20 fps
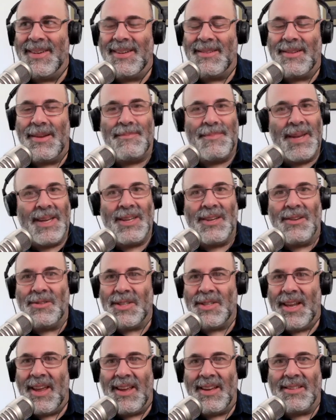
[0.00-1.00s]
big,
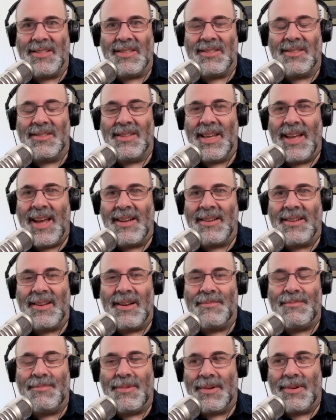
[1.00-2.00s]
huge case. They ended
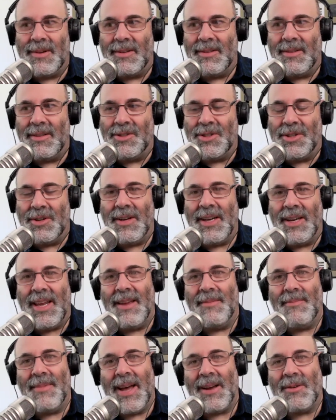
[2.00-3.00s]
up, the jury
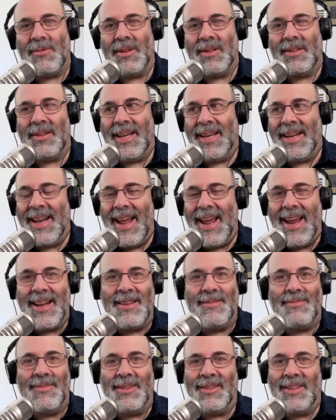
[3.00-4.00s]
came back with like an
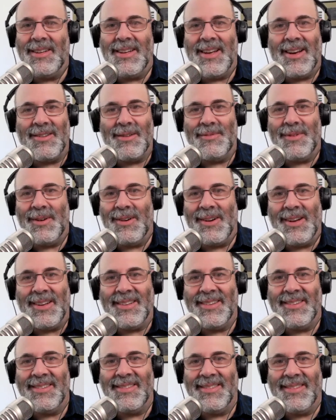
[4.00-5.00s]
$80 million
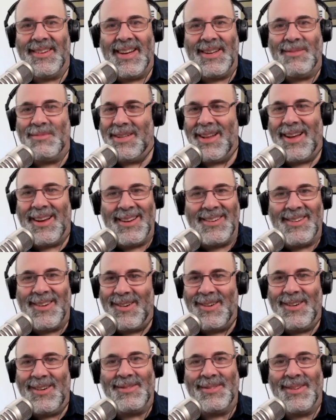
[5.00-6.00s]
verdict, right? It was
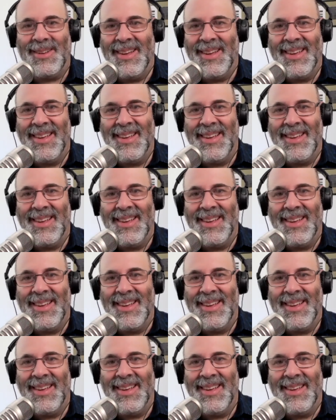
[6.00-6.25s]
unheard of.